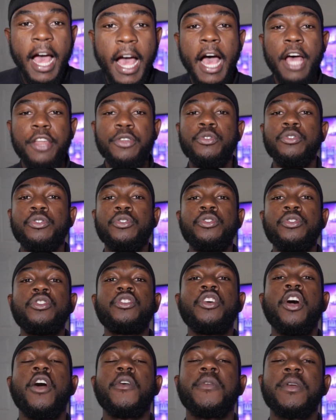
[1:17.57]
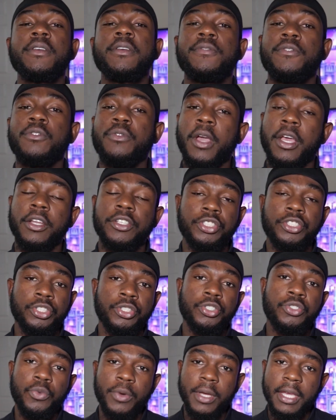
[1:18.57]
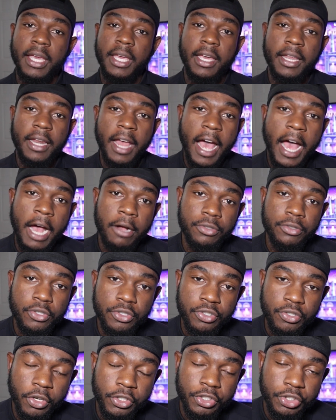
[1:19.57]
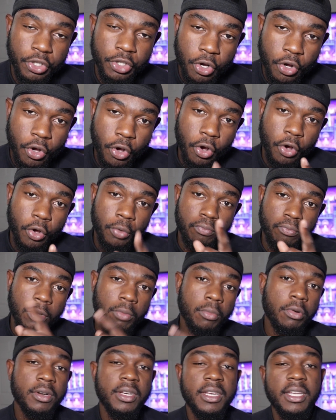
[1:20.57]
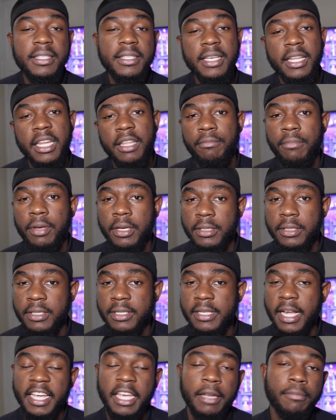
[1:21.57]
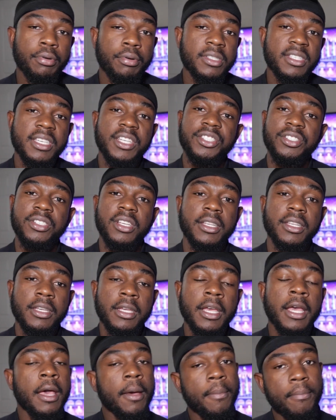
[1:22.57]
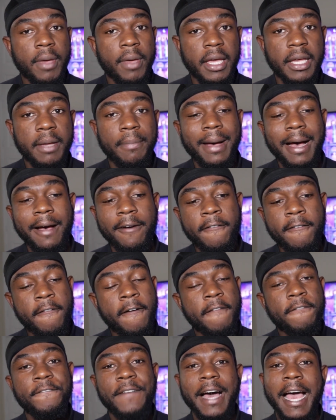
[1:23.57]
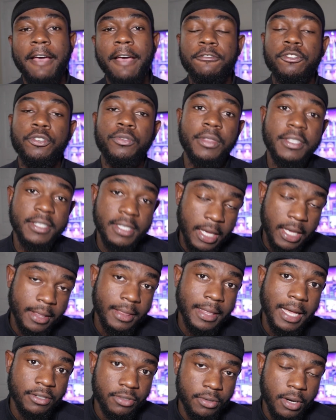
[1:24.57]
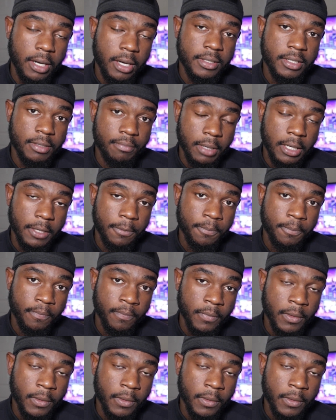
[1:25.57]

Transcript: I do cool car review and show you again how to start your own mobile detailing business that can potentially make about $5,000 to $7,000 a month.